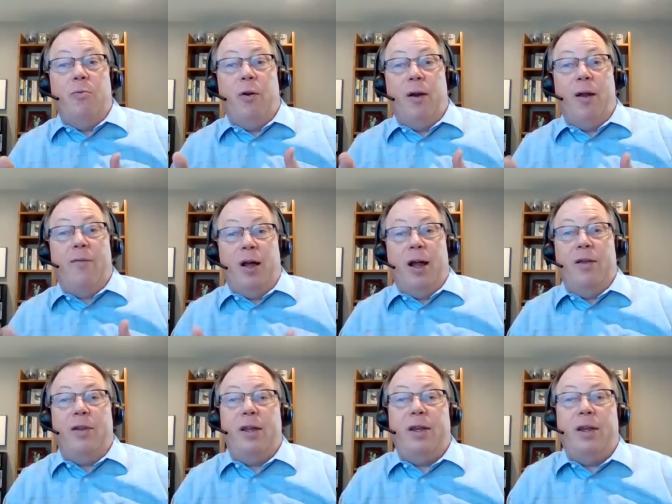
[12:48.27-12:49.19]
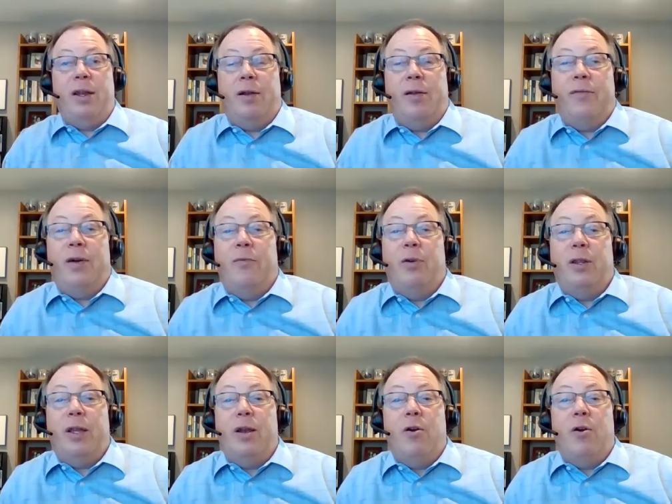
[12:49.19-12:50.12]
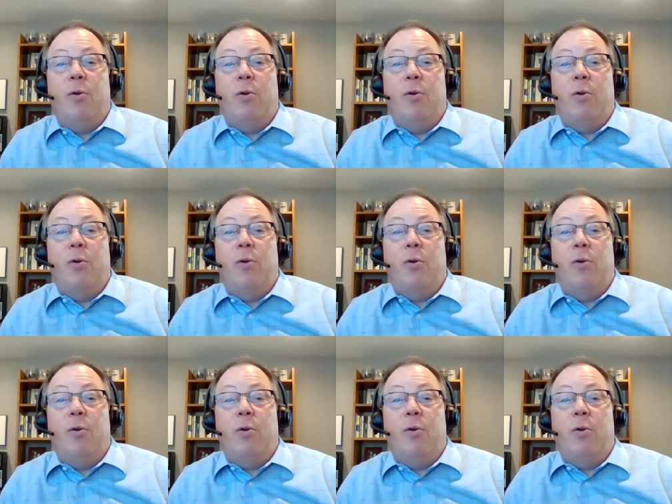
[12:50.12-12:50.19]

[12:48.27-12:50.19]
We don't have a lot of detail of, of what they know.